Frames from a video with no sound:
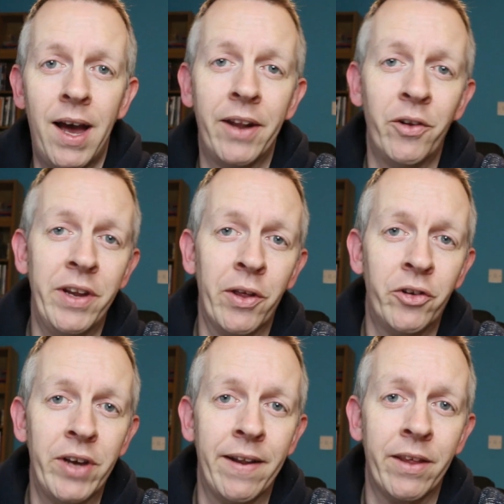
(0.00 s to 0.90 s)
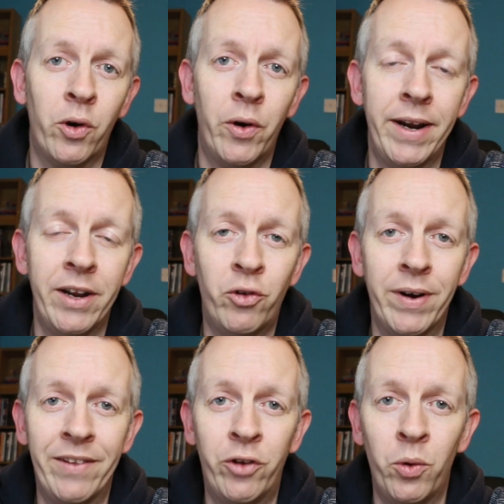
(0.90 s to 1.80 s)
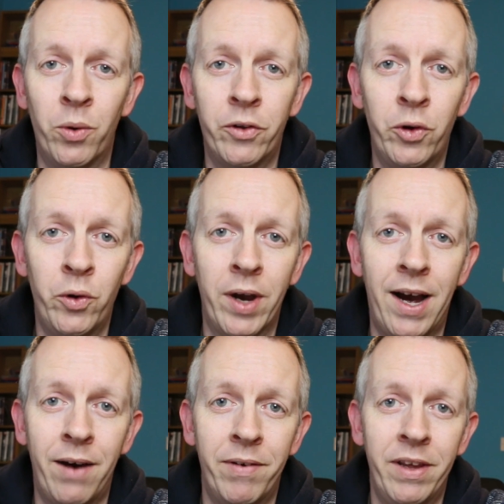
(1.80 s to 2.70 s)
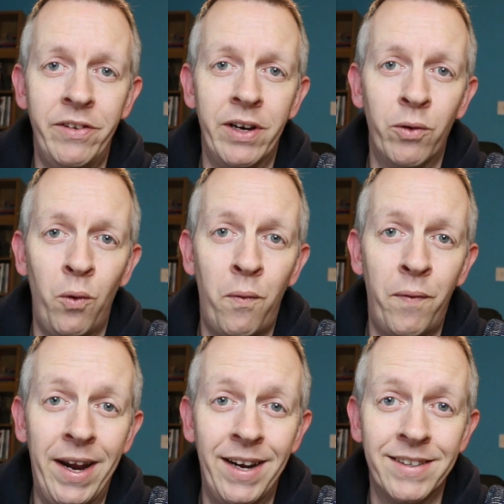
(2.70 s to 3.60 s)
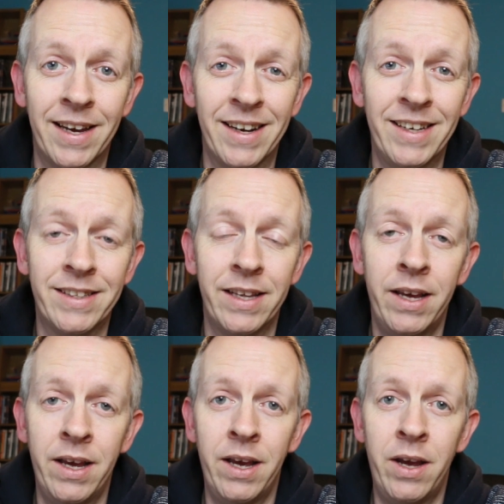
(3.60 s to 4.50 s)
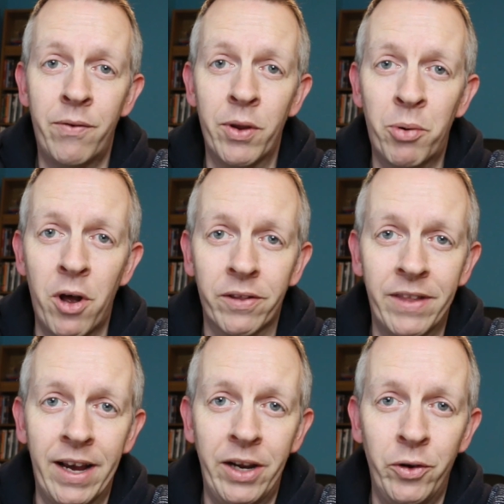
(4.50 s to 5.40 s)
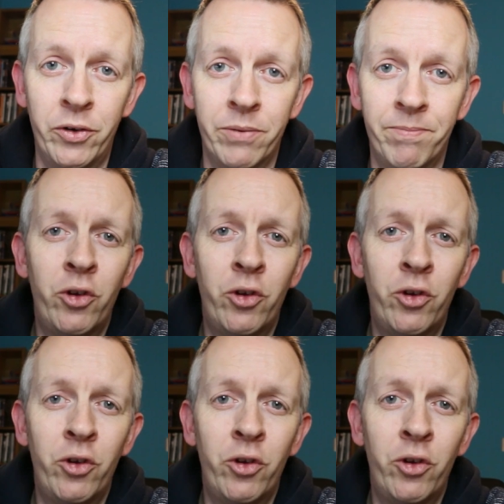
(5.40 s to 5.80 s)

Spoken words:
and on the other side of the coin, Trading 212 have zero fees, at least for the product that I use.